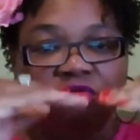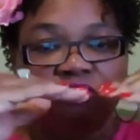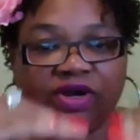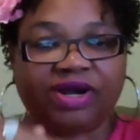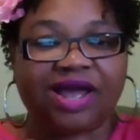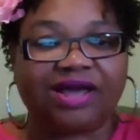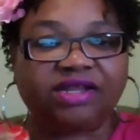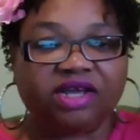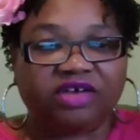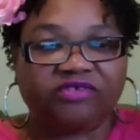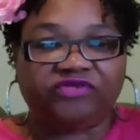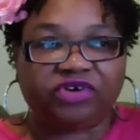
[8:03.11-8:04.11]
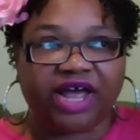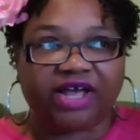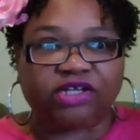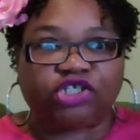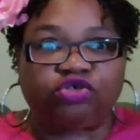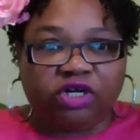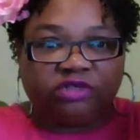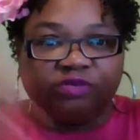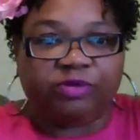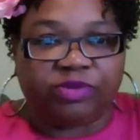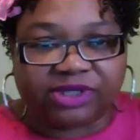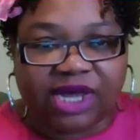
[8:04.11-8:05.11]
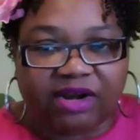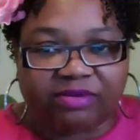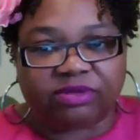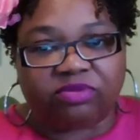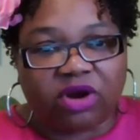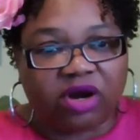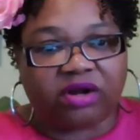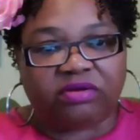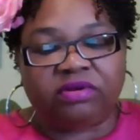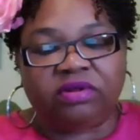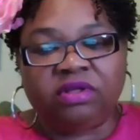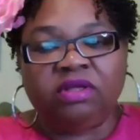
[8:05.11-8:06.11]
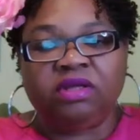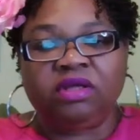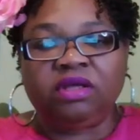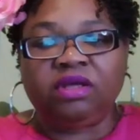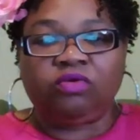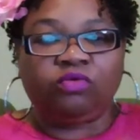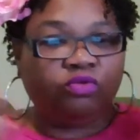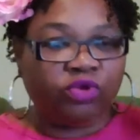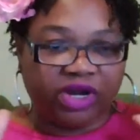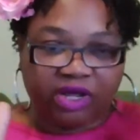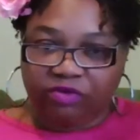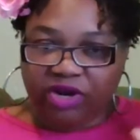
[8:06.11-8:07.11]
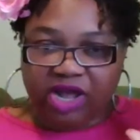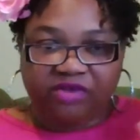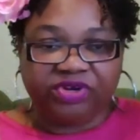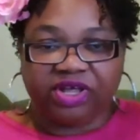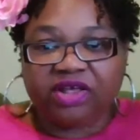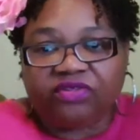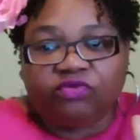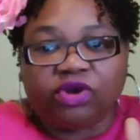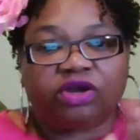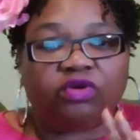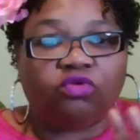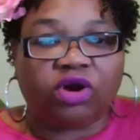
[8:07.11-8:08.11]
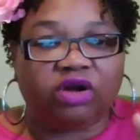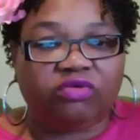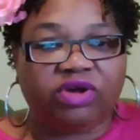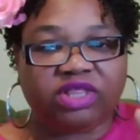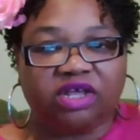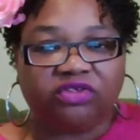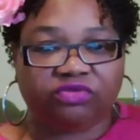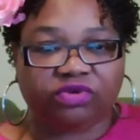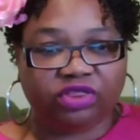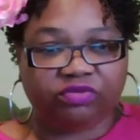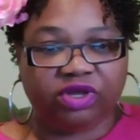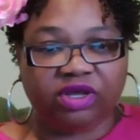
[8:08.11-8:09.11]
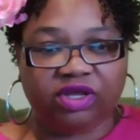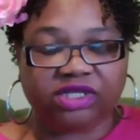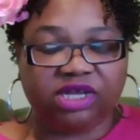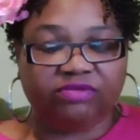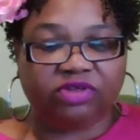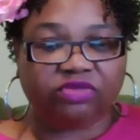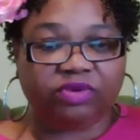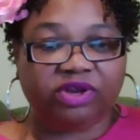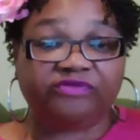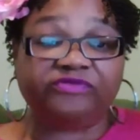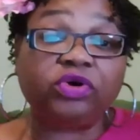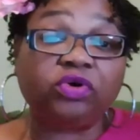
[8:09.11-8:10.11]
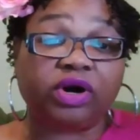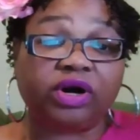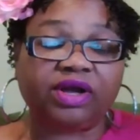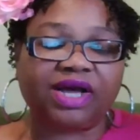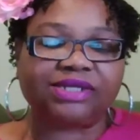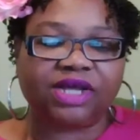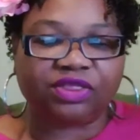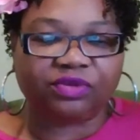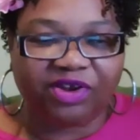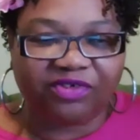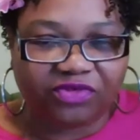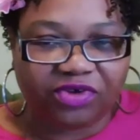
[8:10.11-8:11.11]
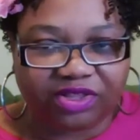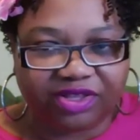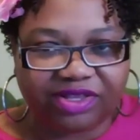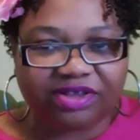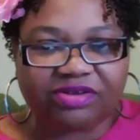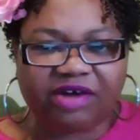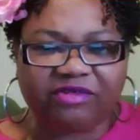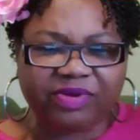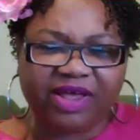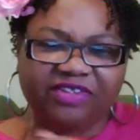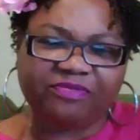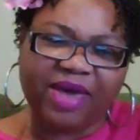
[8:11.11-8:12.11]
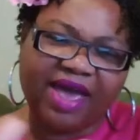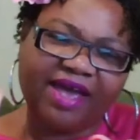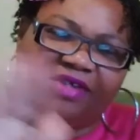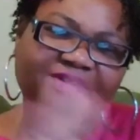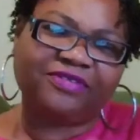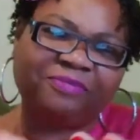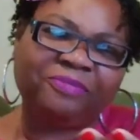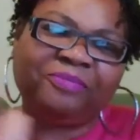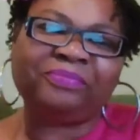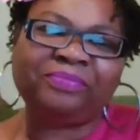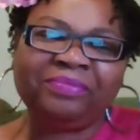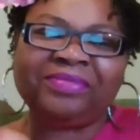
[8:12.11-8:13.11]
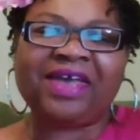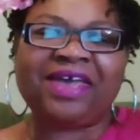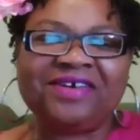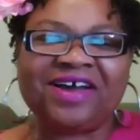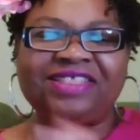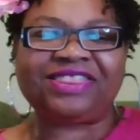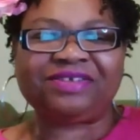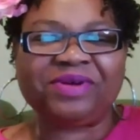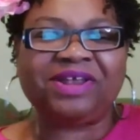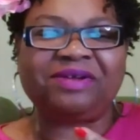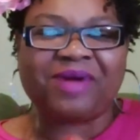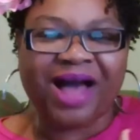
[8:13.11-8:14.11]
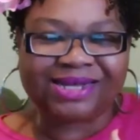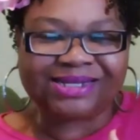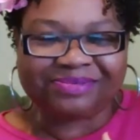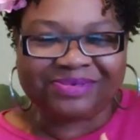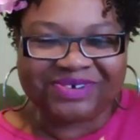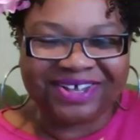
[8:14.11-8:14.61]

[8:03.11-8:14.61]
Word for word: We're not looking for like 200 people to sign up tomorrow. What it, whatever it is, we're going to work with it because we're three a team of three to four. I say three to four. You ever play spades and you got three in a possible?